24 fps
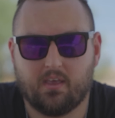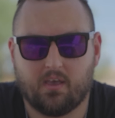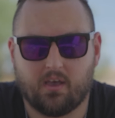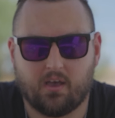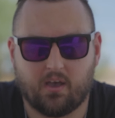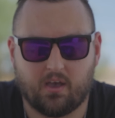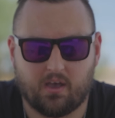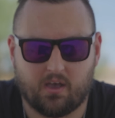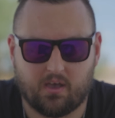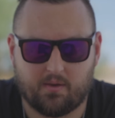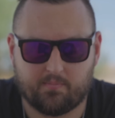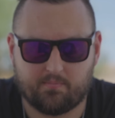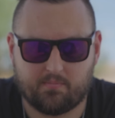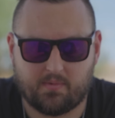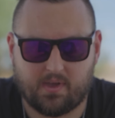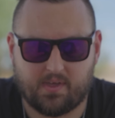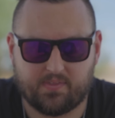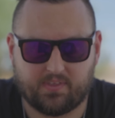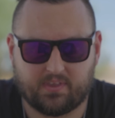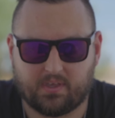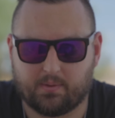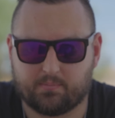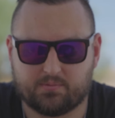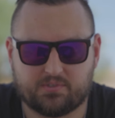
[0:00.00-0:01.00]
I
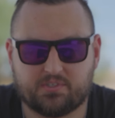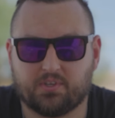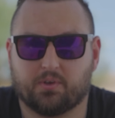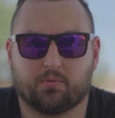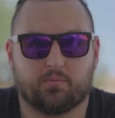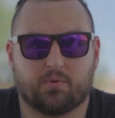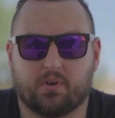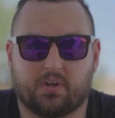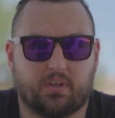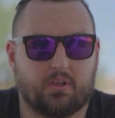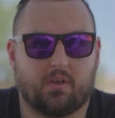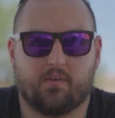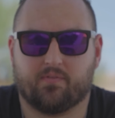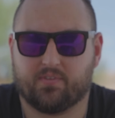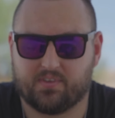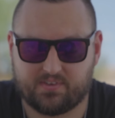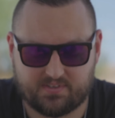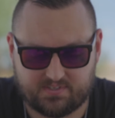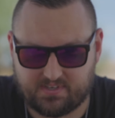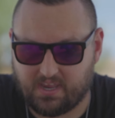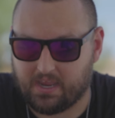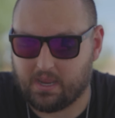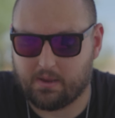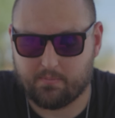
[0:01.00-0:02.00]
think I'm still running off the
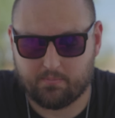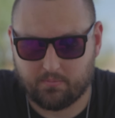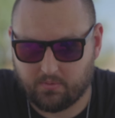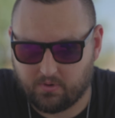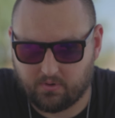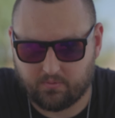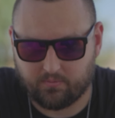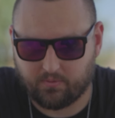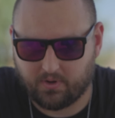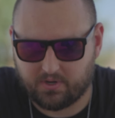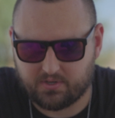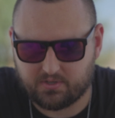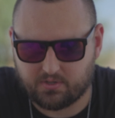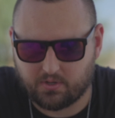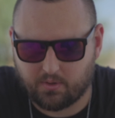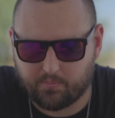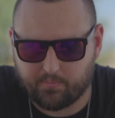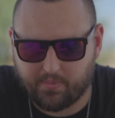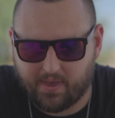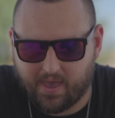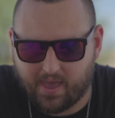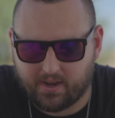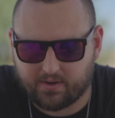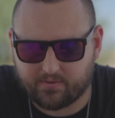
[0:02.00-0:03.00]
same original
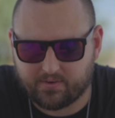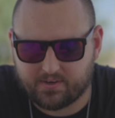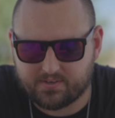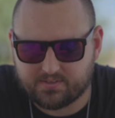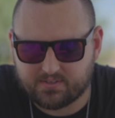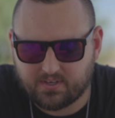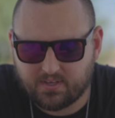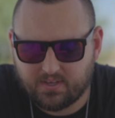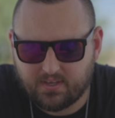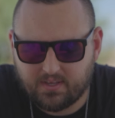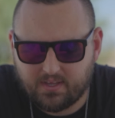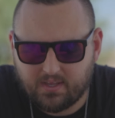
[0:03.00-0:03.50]
batteries.